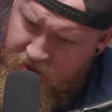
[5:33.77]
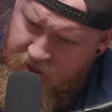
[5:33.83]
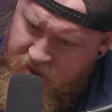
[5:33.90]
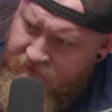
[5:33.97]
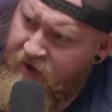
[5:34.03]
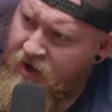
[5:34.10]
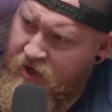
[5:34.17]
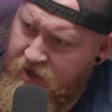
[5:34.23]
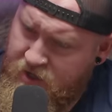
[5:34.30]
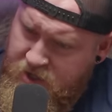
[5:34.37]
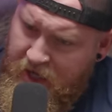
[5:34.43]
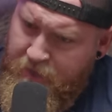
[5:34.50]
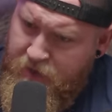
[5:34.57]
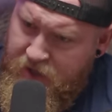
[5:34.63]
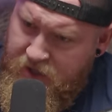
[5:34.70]
It's very
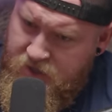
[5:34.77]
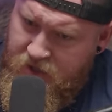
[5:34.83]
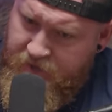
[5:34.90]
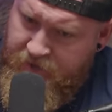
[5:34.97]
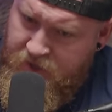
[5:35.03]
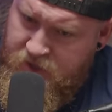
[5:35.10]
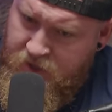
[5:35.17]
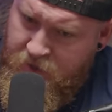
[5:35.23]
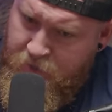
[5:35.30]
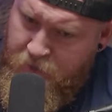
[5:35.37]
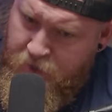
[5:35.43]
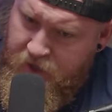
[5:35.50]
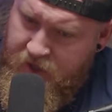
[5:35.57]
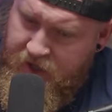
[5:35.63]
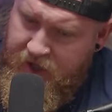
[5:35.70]
Japanese, obviously,
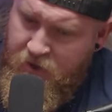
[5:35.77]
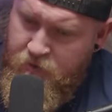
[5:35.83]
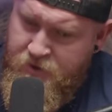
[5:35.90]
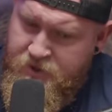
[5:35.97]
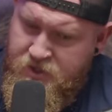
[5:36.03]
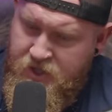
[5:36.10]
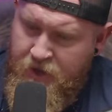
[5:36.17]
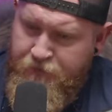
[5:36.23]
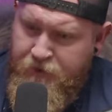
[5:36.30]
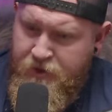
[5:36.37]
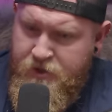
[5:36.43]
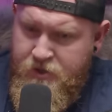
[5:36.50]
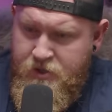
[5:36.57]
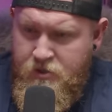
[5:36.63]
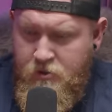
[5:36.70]
but it was something
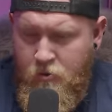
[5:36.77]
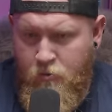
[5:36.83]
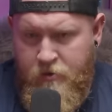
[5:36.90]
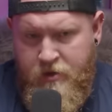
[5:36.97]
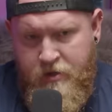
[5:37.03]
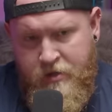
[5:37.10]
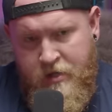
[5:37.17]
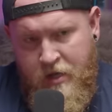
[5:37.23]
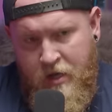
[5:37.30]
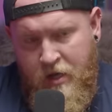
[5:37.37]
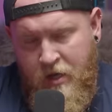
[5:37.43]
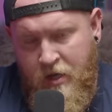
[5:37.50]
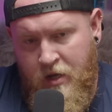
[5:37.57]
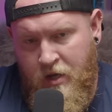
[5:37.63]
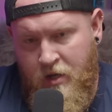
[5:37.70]
to do with
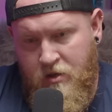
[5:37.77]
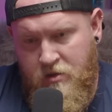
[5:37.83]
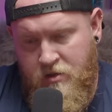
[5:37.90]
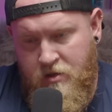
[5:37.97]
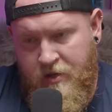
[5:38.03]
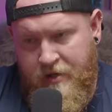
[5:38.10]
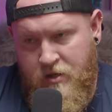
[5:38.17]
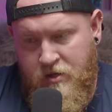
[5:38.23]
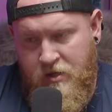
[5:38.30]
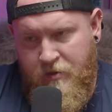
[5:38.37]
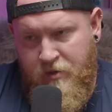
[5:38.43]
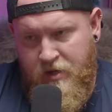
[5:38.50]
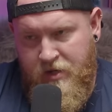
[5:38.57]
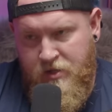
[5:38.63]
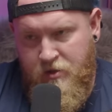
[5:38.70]
like
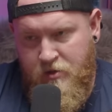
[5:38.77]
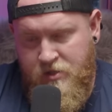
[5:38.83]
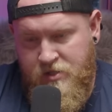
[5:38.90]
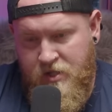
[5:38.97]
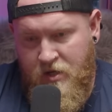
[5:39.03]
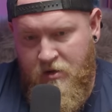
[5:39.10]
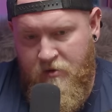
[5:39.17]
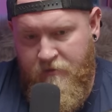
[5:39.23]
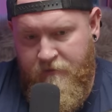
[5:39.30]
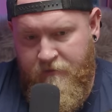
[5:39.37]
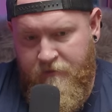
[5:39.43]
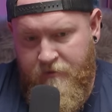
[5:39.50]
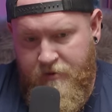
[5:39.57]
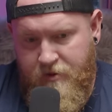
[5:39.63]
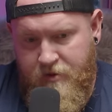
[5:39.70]
limiting
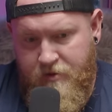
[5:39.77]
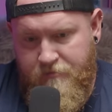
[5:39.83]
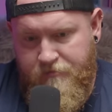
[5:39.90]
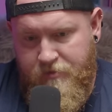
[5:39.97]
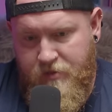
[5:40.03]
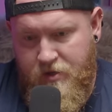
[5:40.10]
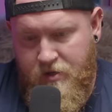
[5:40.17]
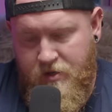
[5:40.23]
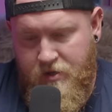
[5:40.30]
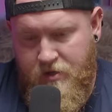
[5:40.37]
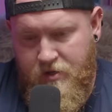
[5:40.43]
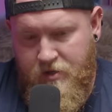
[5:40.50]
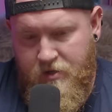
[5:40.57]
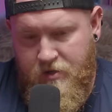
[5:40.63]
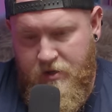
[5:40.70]
yourself
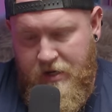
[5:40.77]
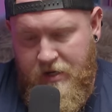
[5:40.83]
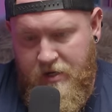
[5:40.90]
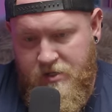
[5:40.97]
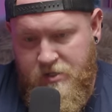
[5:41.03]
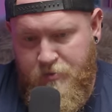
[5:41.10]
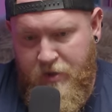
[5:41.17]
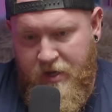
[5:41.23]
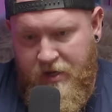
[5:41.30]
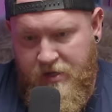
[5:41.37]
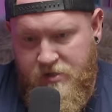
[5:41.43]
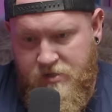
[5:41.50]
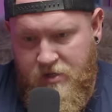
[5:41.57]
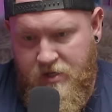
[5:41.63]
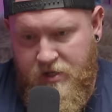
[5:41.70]
in a
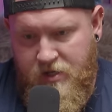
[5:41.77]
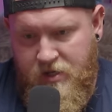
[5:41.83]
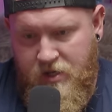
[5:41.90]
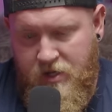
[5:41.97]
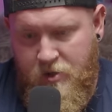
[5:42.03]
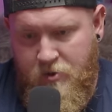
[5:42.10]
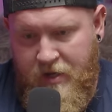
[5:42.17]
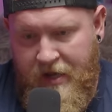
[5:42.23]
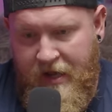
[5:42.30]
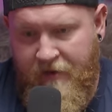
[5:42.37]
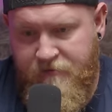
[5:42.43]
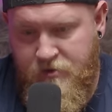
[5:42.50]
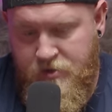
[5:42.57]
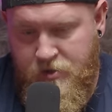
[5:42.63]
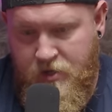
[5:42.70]
space. Like, you have
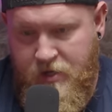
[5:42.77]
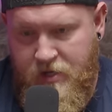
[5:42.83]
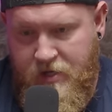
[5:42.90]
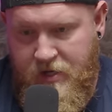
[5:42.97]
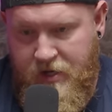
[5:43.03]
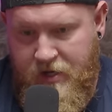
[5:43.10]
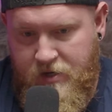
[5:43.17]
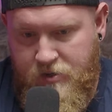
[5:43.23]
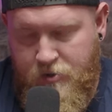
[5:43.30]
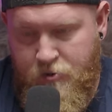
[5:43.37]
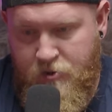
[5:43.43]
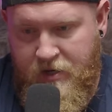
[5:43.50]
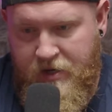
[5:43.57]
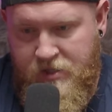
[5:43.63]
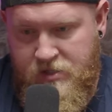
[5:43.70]
to try and
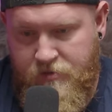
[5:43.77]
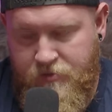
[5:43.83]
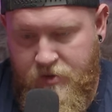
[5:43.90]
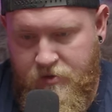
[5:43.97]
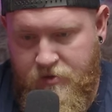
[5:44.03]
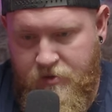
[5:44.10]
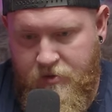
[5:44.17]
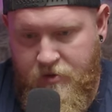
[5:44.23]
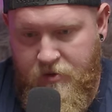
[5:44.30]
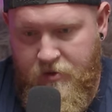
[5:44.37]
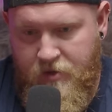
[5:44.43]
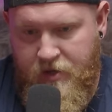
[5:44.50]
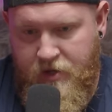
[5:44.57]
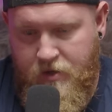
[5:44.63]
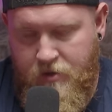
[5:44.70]
create something
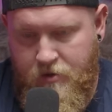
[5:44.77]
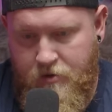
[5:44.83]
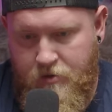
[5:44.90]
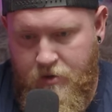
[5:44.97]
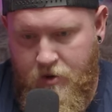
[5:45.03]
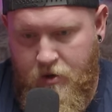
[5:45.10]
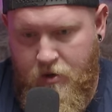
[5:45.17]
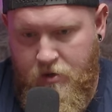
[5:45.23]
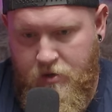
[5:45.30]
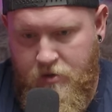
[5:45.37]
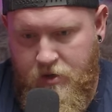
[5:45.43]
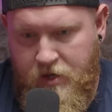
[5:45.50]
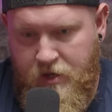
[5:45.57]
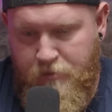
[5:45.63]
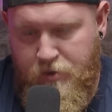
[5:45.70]
like art
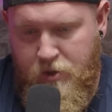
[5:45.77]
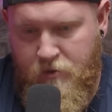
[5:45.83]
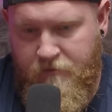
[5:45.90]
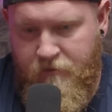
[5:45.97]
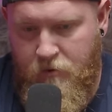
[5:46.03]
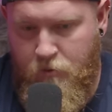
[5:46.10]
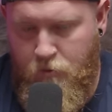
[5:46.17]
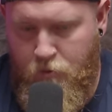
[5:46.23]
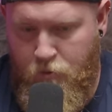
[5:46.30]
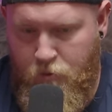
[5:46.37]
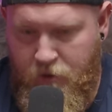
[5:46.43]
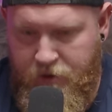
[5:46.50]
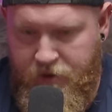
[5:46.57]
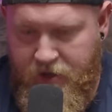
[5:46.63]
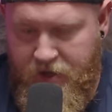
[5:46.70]
and beautiful
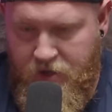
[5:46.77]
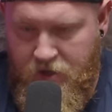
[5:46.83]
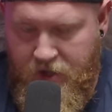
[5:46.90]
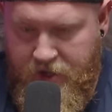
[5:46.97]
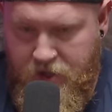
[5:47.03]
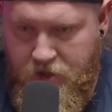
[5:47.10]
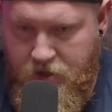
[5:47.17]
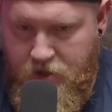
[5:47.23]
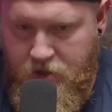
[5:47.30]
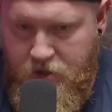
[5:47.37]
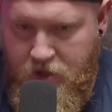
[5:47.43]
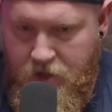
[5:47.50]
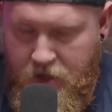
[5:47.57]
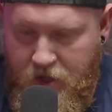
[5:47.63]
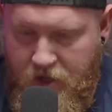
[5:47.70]
within like a
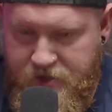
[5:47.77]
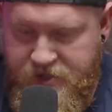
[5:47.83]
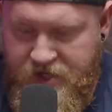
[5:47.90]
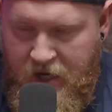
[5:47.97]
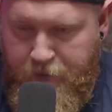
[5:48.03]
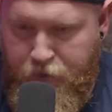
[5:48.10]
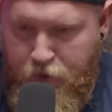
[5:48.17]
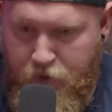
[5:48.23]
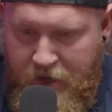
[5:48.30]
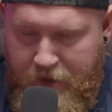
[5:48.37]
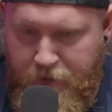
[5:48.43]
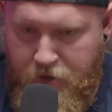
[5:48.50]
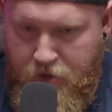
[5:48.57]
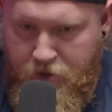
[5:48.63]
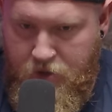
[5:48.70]
set
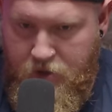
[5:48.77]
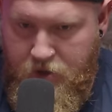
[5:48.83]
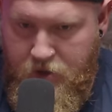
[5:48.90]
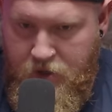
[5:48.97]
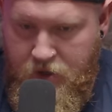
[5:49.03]
parameter.